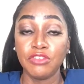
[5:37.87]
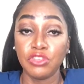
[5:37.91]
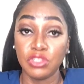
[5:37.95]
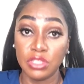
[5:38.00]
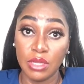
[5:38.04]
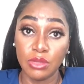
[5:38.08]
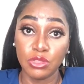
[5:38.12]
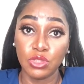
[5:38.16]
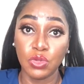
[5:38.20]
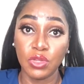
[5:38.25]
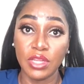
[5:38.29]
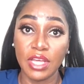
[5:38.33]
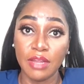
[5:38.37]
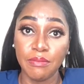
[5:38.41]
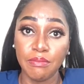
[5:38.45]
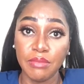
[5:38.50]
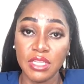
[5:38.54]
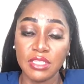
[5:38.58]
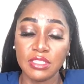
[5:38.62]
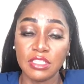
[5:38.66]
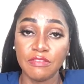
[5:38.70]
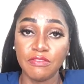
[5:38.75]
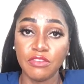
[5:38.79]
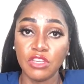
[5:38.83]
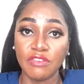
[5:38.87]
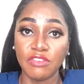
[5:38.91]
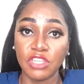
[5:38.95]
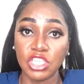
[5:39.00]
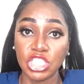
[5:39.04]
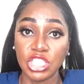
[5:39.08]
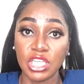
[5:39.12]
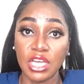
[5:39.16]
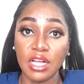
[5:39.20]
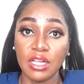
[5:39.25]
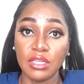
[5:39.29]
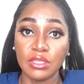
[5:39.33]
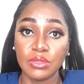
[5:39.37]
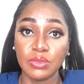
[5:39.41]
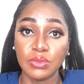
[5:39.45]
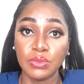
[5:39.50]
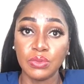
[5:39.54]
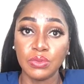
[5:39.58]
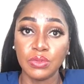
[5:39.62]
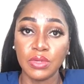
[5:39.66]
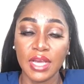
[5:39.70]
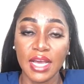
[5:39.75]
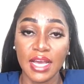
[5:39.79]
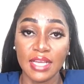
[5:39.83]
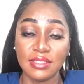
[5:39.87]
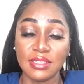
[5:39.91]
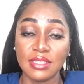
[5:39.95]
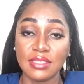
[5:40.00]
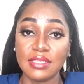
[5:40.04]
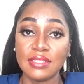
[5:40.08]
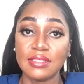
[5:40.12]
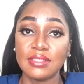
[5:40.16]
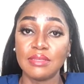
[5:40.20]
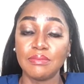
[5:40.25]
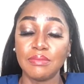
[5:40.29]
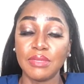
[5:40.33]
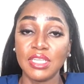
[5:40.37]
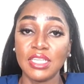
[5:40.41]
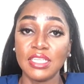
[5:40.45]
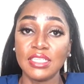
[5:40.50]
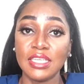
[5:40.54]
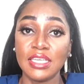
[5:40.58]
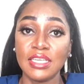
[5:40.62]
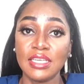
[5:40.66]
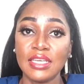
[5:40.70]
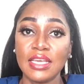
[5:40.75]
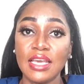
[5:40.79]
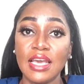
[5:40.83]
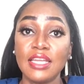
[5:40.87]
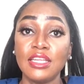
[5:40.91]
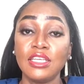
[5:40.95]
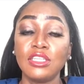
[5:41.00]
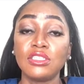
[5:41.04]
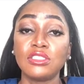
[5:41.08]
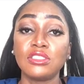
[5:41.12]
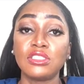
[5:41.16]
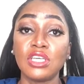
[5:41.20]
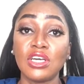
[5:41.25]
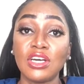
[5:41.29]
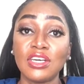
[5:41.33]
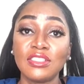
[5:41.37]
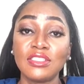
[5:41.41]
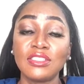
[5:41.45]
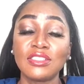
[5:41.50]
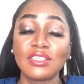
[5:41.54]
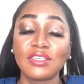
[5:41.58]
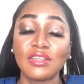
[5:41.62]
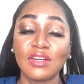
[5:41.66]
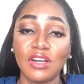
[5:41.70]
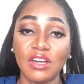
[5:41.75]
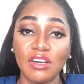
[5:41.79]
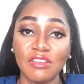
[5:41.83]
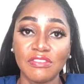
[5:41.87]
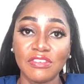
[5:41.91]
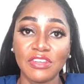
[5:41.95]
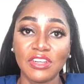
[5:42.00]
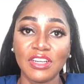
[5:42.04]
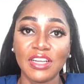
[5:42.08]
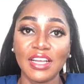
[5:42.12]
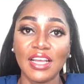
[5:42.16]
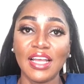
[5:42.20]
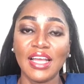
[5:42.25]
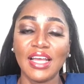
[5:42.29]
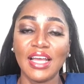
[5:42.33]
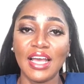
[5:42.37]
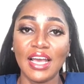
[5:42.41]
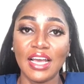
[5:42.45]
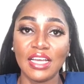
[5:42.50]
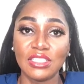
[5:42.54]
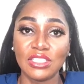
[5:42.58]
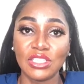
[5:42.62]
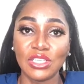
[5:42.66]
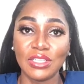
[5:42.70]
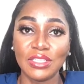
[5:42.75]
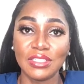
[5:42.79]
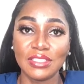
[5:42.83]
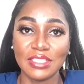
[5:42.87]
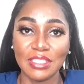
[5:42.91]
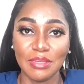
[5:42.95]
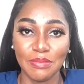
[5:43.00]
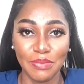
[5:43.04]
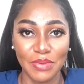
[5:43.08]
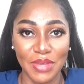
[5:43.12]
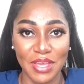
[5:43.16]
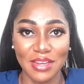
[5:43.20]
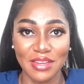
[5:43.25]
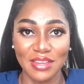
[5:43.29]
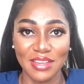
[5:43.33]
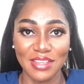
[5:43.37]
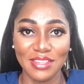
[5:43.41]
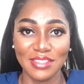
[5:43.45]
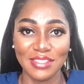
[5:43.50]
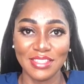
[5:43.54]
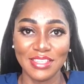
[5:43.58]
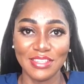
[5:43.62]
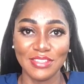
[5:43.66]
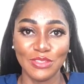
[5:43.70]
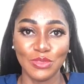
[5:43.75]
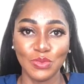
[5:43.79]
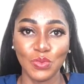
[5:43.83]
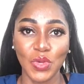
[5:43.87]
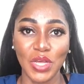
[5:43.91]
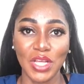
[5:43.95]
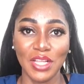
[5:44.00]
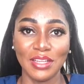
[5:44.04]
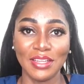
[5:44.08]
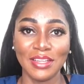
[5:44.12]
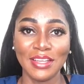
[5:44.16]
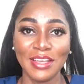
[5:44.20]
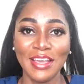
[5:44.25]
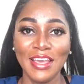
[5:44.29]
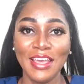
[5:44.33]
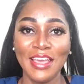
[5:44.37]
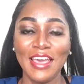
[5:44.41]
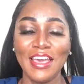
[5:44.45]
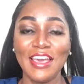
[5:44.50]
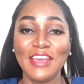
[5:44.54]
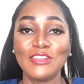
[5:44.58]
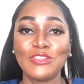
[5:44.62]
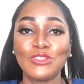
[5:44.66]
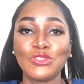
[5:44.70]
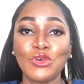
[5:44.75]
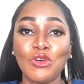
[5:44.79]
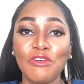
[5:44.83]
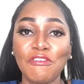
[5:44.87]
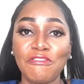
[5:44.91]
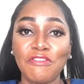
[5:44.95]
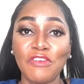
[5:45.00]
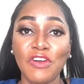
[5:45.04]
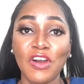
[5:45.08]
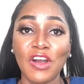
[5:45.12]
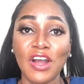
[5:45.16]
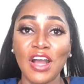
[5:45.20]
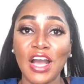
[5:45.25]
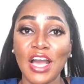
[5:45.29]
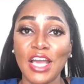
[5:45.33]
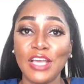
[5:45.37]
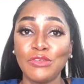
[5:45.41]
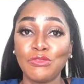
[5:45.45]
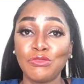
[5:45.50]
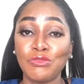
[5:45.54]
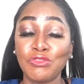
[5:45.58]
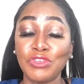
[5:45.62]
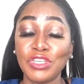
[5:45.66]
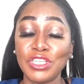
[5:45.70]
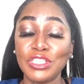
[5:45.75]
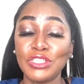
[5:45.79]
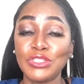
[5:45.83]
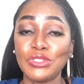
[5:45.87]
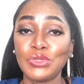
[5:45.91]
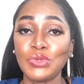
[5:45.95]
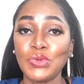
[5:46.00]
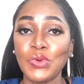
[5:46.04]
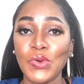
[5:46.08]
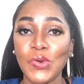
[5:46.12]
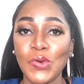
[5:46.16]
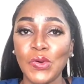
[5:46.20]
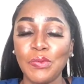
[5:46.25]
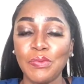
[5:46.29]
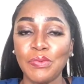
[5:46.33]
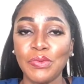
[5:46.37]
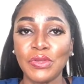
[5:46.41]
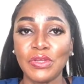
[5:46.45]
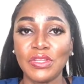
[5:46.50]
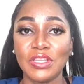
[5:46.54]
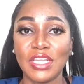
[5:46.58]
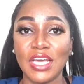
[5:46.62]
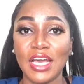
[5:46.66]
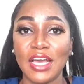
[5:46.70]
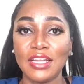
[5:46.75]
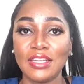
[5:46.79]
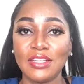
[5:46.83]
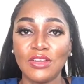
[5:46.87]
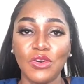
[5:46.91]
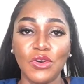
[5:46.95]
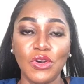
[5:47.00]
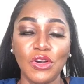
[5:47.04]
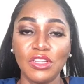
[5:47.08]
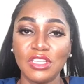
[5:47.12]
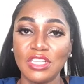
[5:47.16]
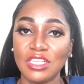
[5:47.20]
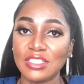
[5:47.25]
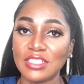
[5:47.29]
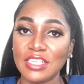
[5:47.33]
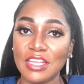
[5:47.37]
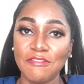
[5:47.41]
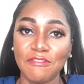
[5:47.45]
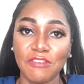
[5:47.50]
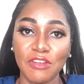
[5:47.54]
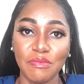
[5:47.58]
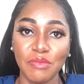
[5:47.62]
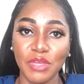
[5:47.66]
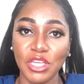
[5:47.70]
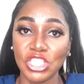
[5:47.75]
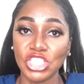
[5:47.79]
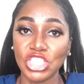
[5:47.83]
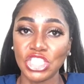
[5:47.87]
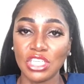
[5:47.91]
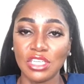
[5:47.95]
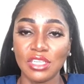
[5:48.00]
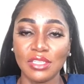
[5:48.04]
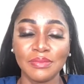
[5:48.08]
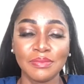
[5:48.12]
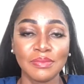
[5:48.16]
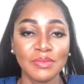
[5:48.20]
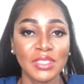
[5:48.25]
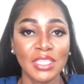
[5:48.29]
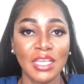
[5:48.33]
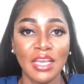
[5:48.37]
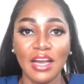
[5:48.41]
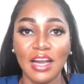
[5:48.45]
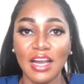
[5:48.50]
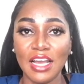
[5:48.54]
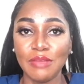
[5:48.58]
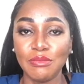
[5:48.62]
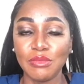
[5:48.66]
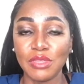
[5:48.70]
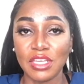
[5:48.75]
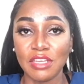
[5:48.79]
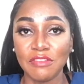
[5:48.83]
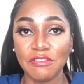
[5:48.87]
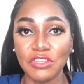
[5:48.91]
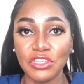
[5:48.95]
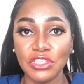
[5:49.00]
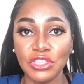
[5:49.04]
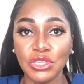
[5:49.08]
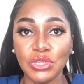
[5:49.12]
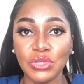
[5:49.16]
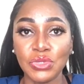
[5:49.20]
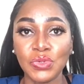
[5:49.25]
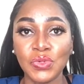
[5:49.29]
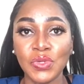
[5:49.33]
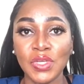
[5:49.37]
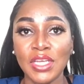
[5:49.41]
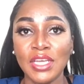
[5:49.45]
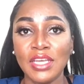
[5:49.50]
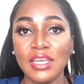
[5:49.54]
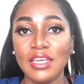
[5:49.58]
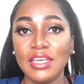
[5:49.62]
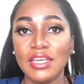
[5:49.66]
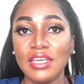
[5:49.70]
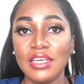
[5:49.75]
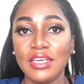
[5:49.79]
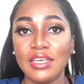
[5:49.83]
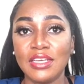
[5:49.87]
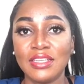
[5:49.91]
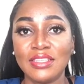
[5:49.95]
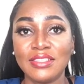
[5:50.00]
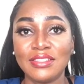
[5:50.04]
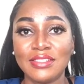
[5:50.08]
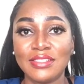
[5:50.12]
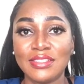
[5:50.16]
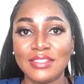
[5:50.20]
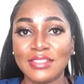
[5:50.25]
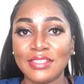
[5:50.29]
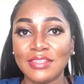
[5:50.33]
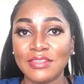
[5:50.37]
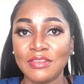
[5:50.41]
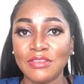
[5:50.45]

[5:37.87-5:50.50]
So that means if you have a child who has a disability, and it does cover adult dependents as well. And so far, I really do hope that all this information I'm giving you is